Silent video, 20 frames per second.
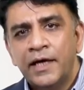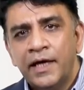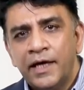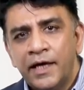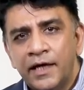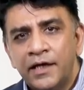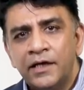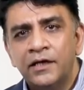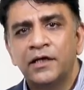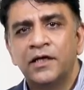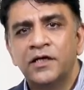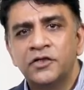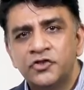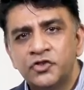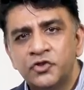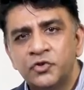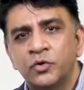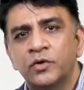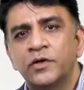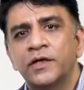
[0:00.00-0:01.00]
and
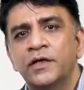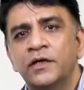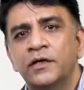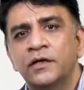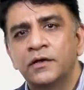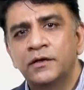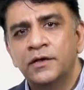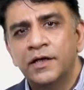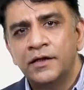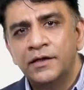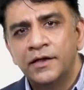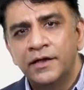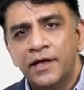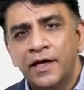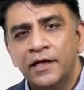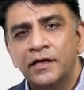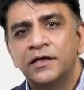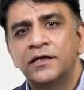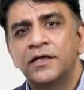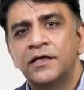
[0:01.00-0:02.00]
ensuring that the
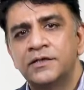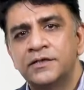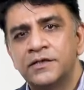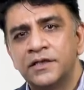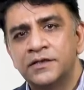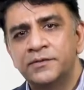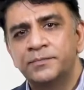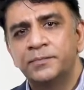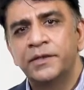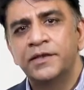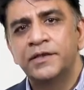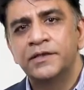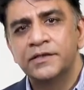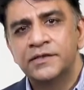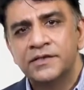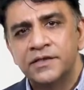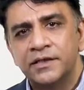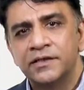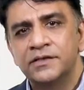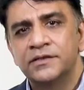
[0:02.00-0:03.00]
candidate's
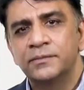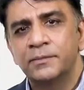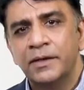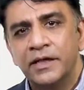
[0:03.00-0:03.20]
experience stays the